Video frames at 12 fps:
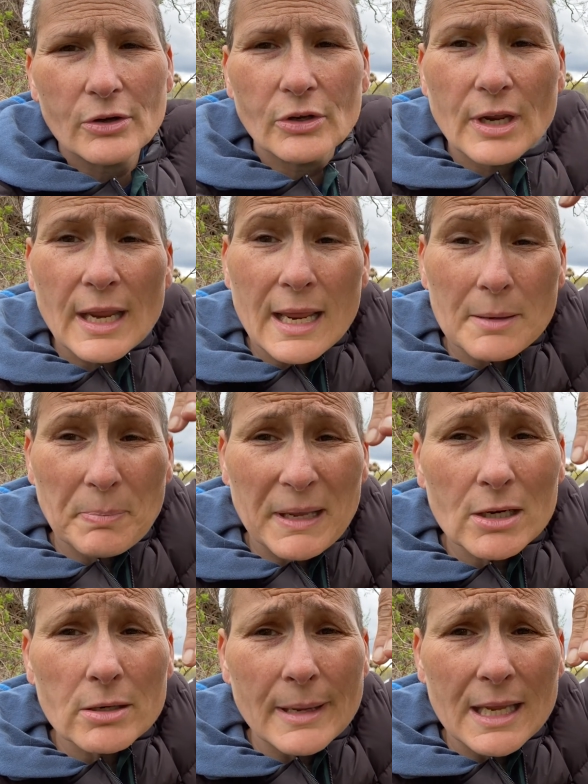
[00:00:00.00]
looking at a
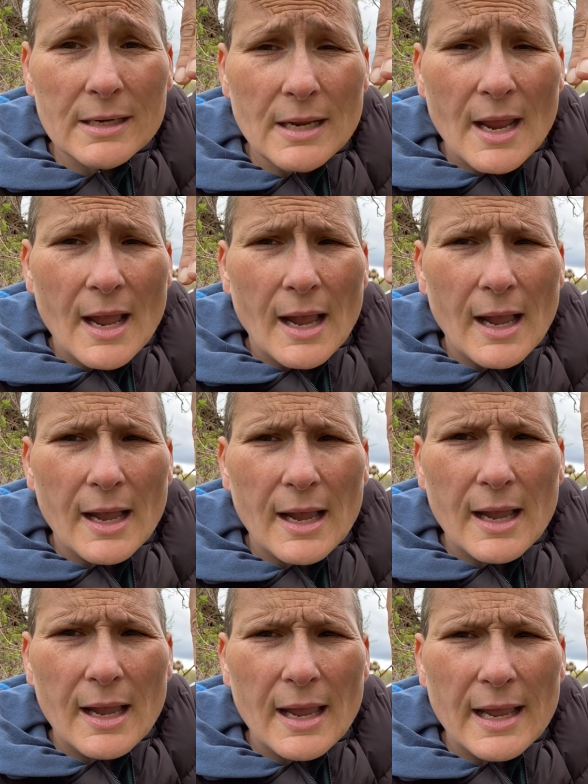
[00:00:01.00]
pyramid.
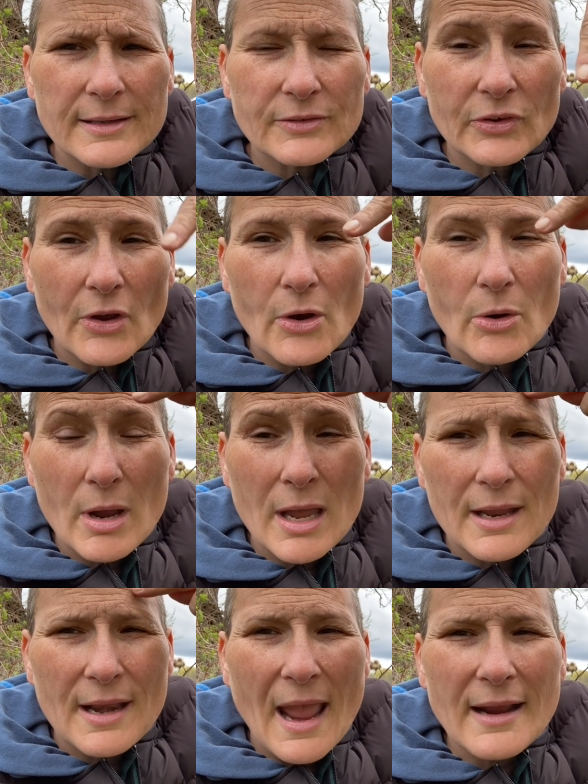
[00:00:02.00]
Uh, and so,
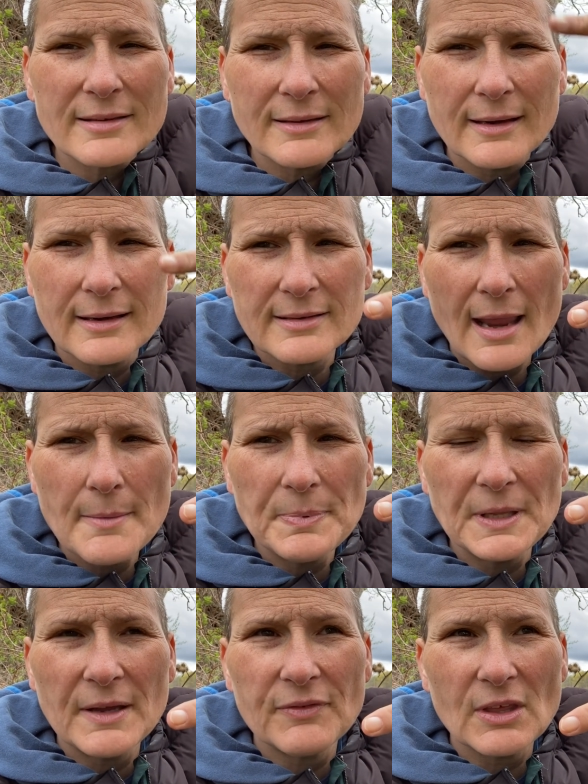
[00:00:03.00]
an excellent
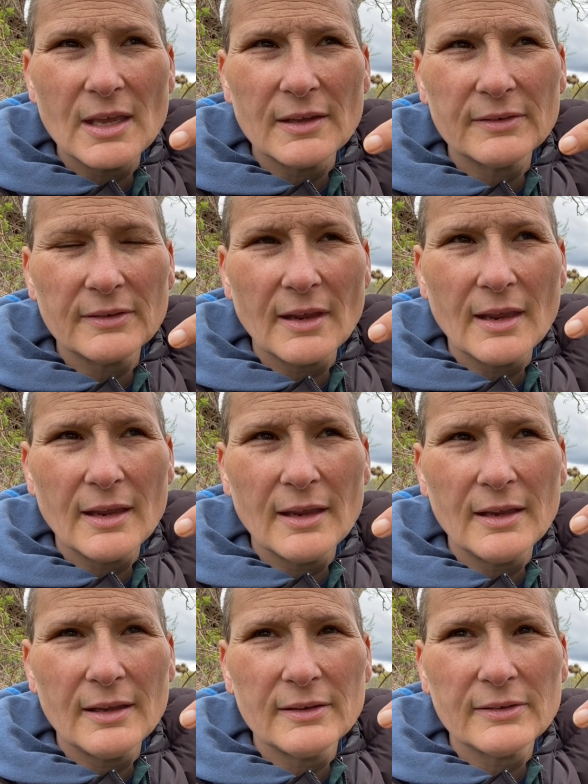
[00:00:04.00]
example of this
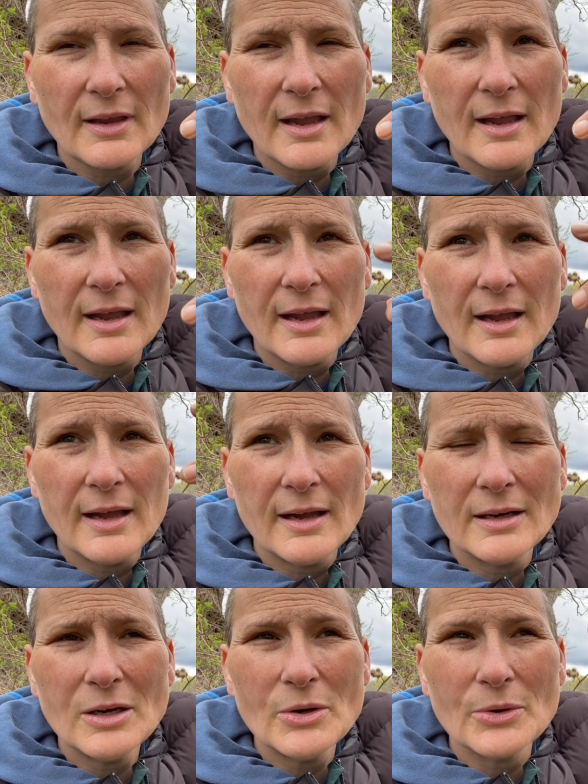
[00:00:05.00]
is uh,
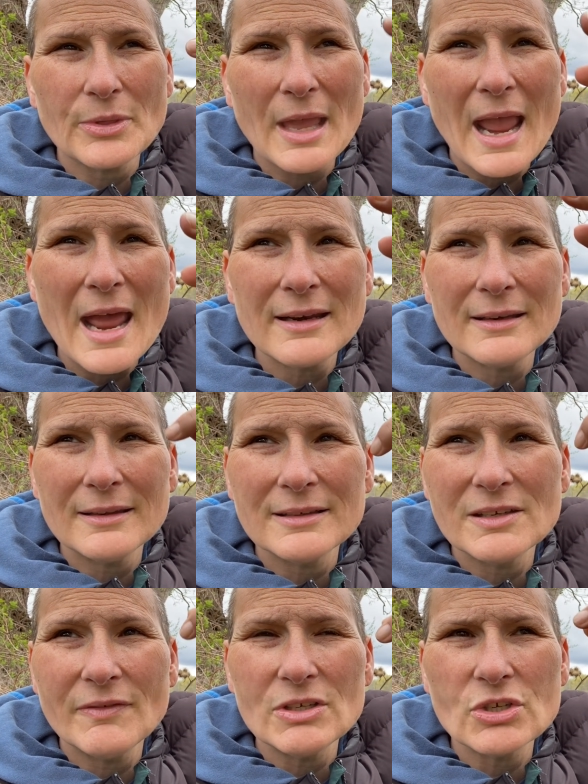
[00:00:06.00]
oh, they had it in the
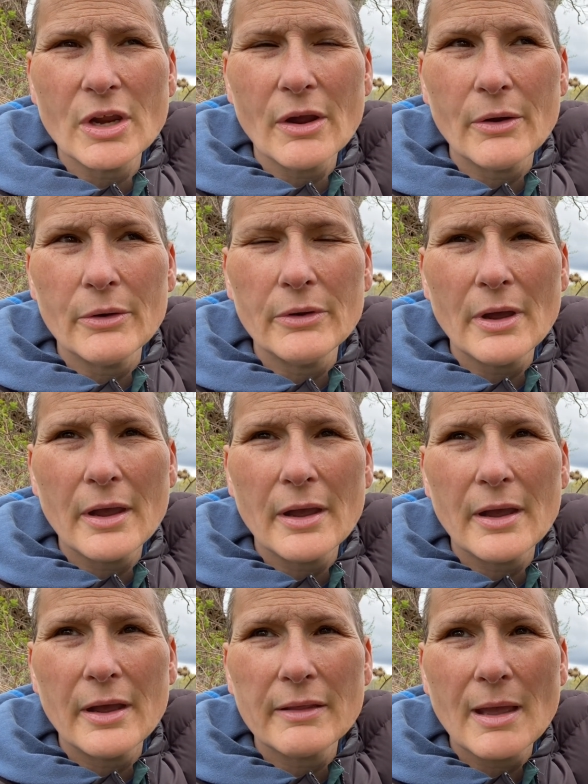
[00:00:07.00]
Da Vinci Code, uh,
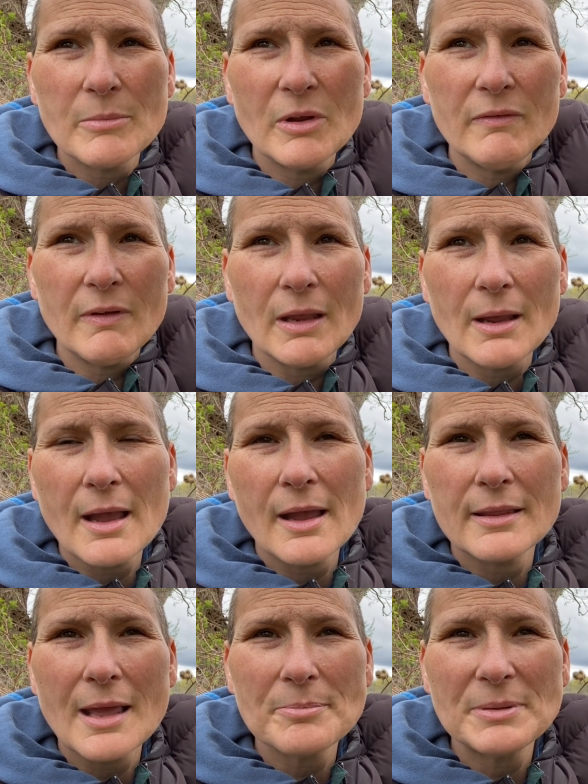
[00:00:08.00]
that movie, uh,
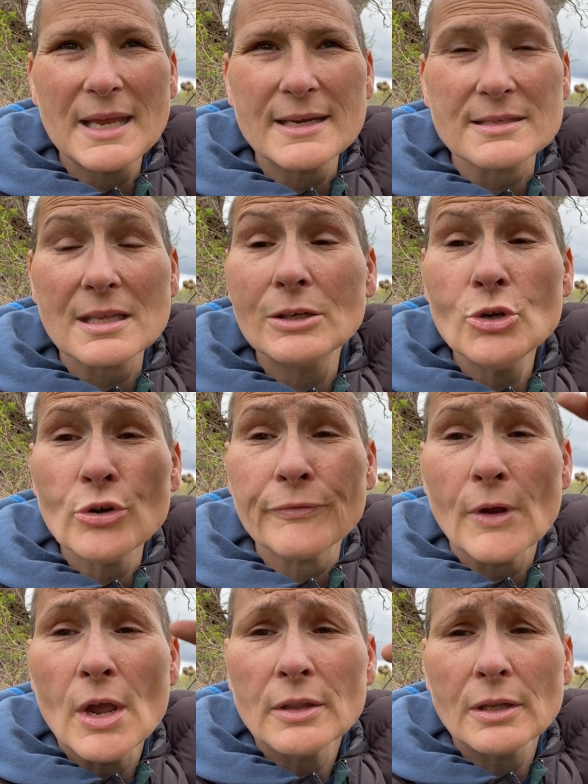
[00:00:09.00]
that place, the
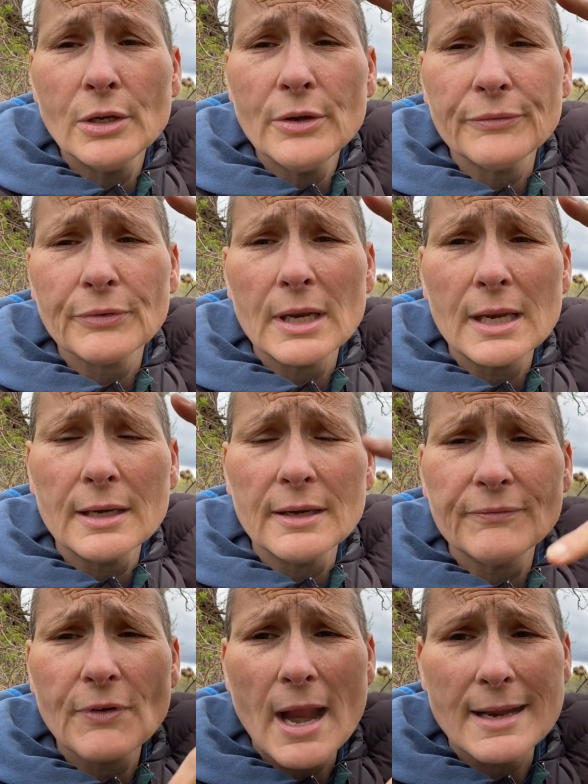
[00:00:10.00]
Louvre, the Louvre in
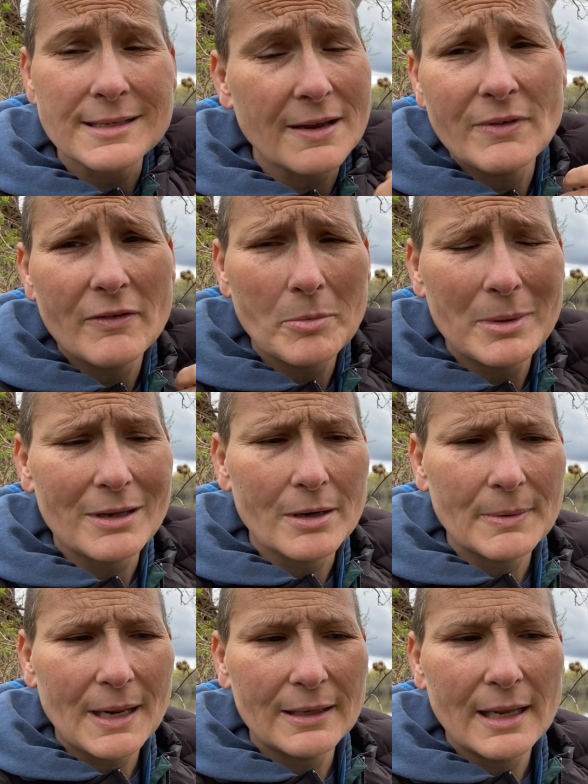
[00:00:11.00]
France. I've never been there,
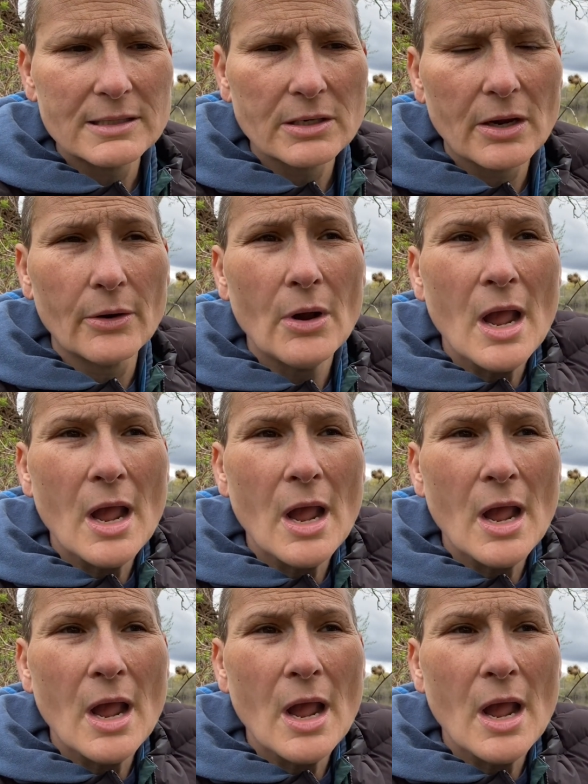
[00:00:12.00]
but I'd like to go.